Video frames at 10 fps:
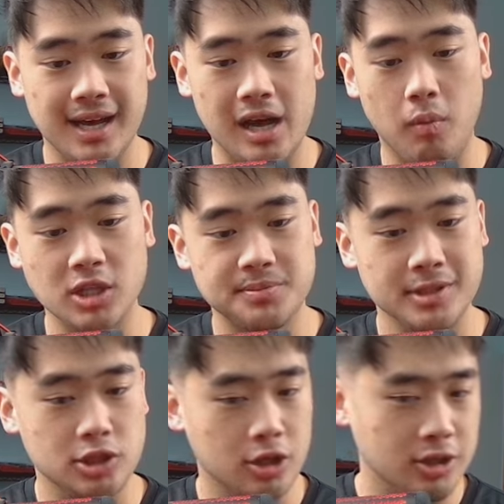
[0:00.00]
once per
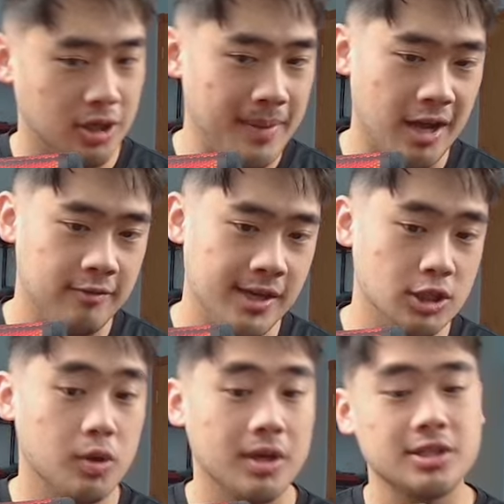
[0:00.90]
turn during the battle phase,
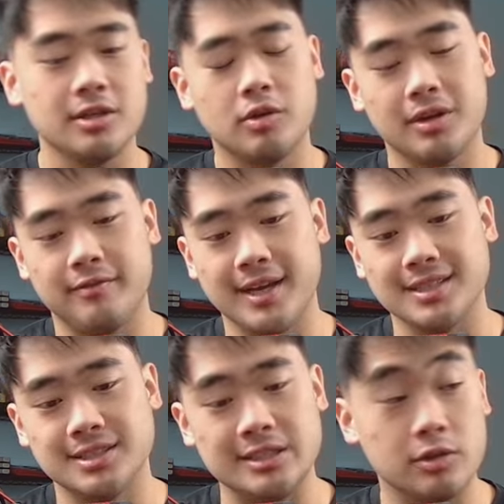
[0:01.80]
quick effect
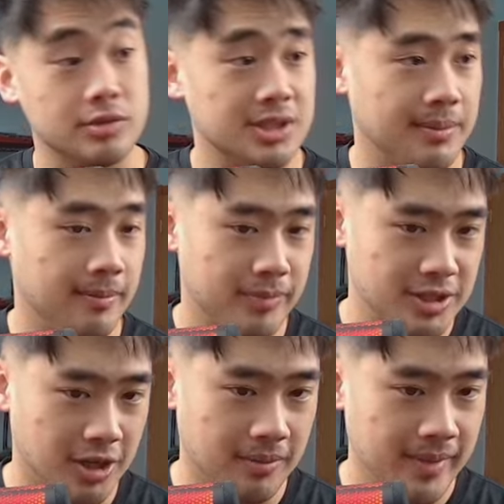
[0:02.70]
synchro summon.
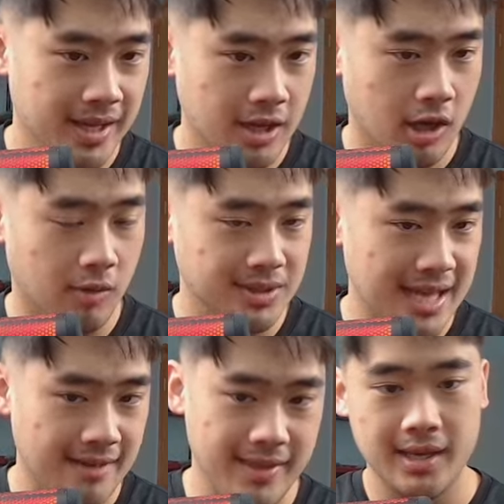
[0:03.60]
So always
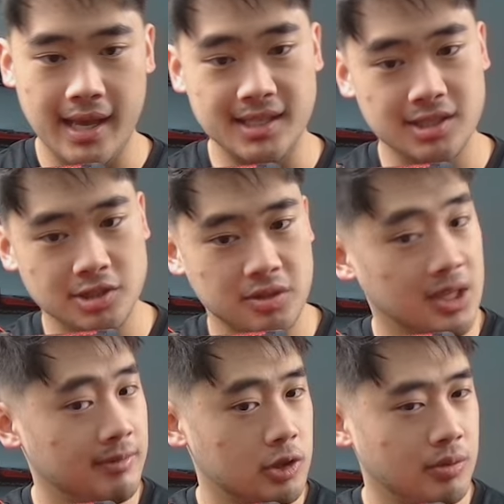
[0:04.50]
have that. And it's also a
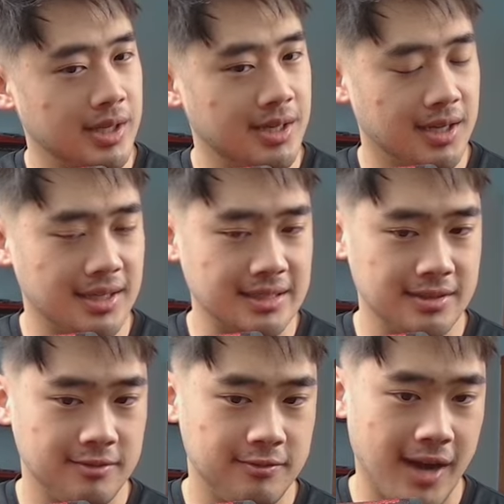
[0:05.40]
level 3
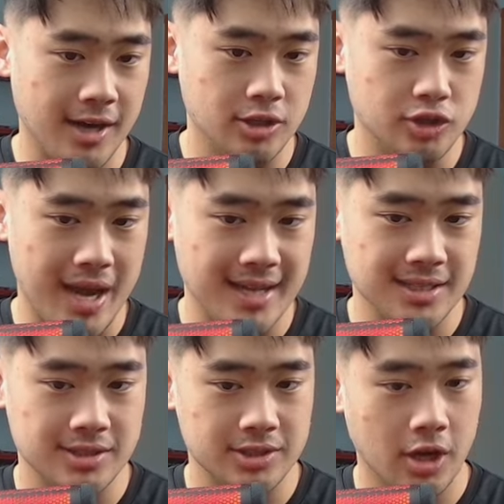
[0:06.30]
fire
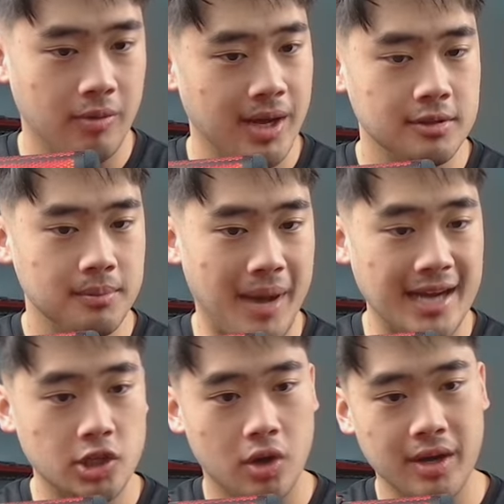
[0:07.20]
dragon, so
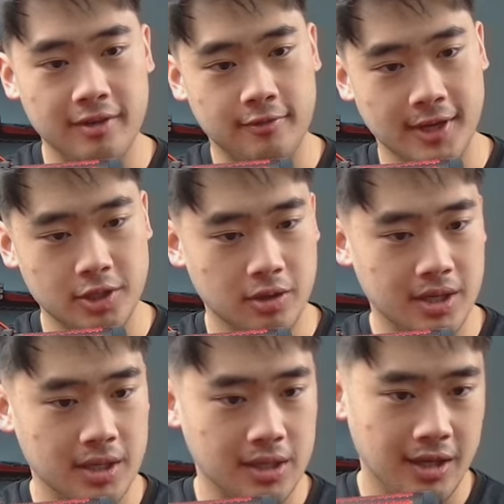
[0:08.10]
Baidora and
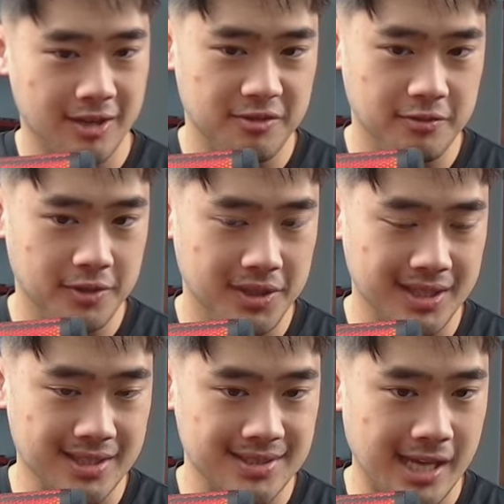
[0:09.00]
Fedora fulfill
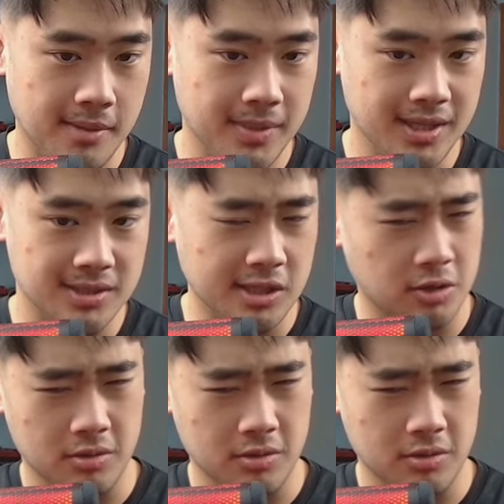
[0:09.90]
like the same synchro